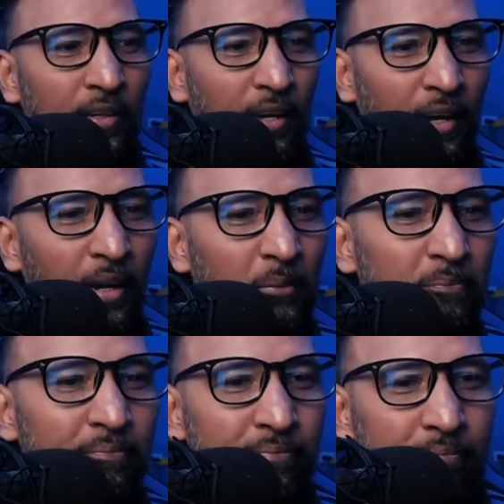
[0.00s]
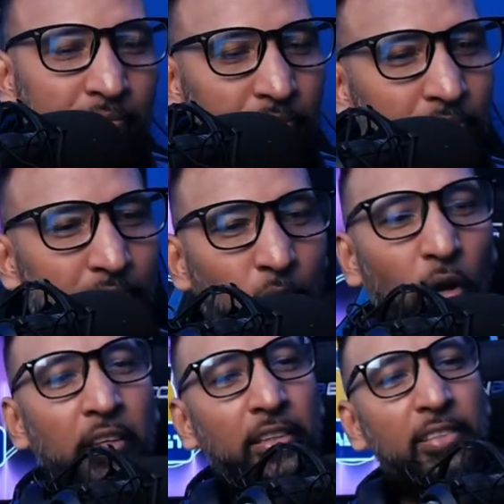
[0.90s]
I
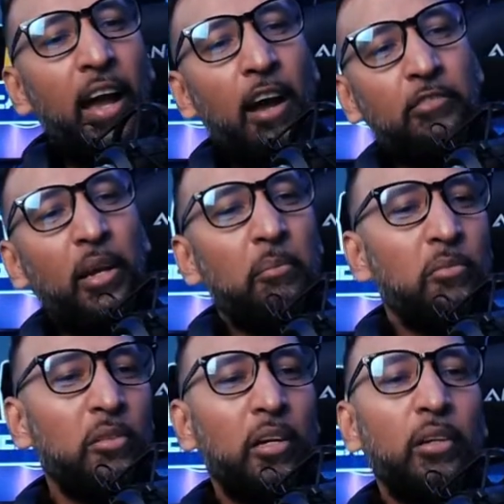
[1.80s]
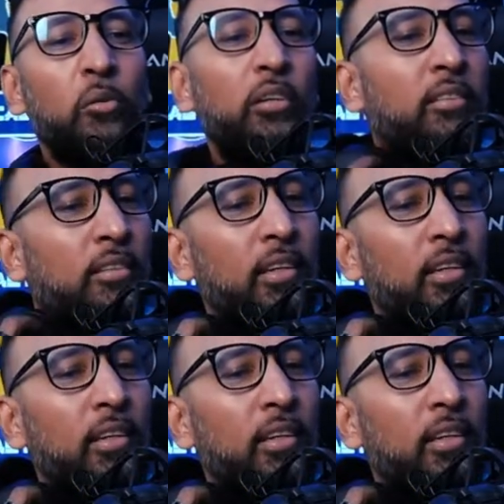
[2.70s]
think it's the halftime, so I don't want